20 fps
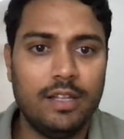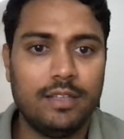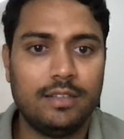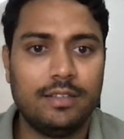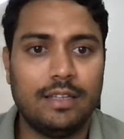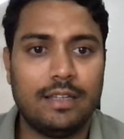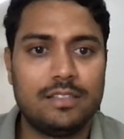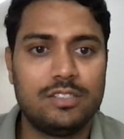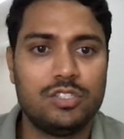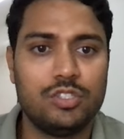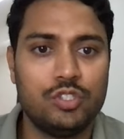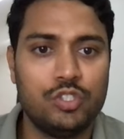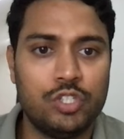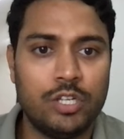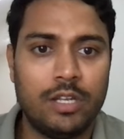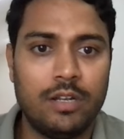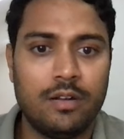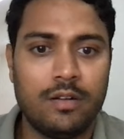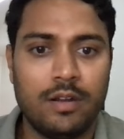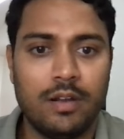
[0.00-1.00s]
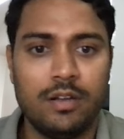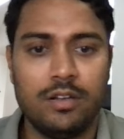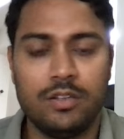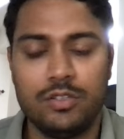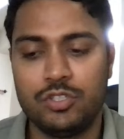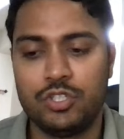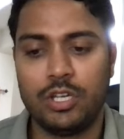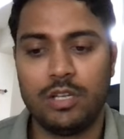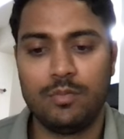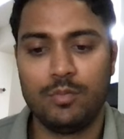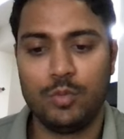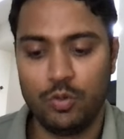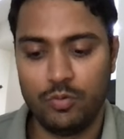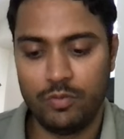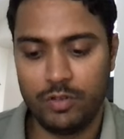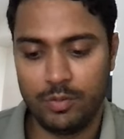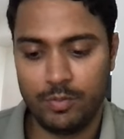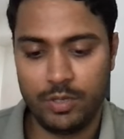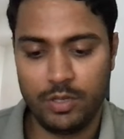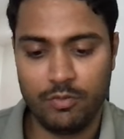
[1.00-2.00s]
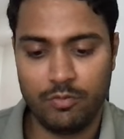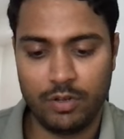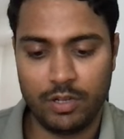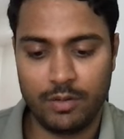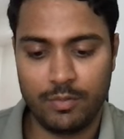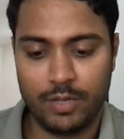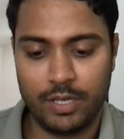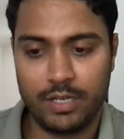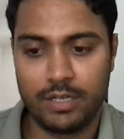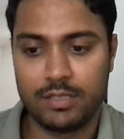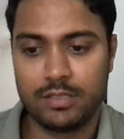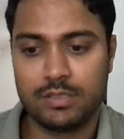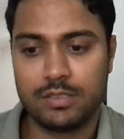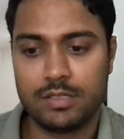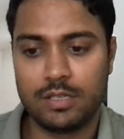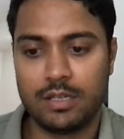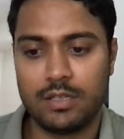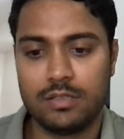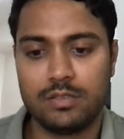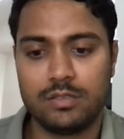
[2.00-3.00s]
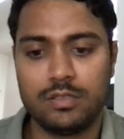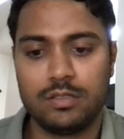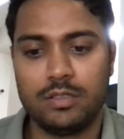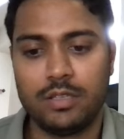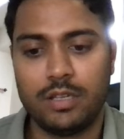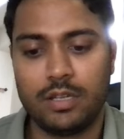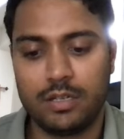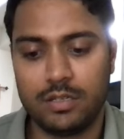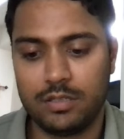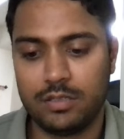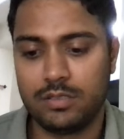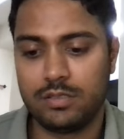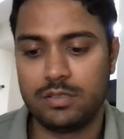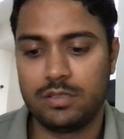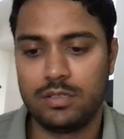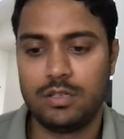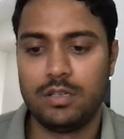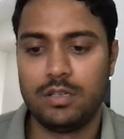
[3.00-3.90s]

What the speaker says: That's Gen red. Gen blue will be 1 minus answer, that is